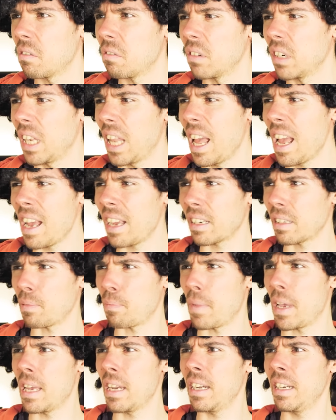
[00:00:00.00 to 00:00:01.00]
Relax,
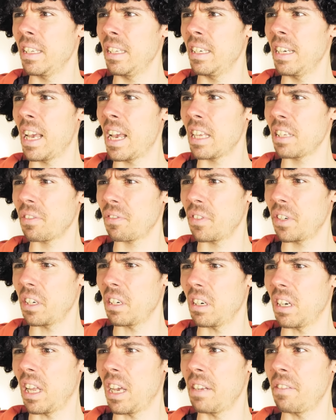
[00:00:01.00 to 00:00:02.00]
man. I didn't ask for
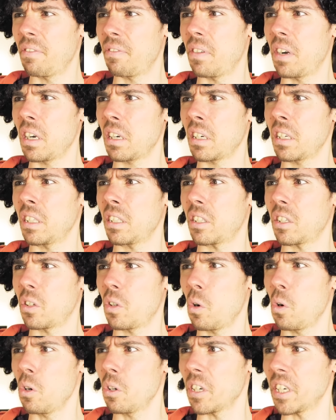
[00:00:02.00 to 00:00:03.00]
your life fucking
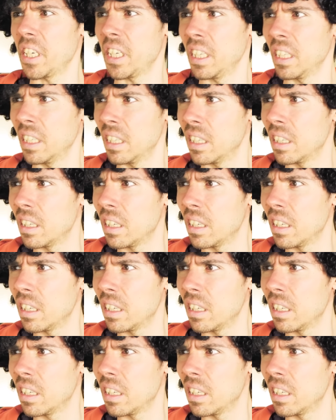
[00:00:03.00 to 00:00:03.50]
story.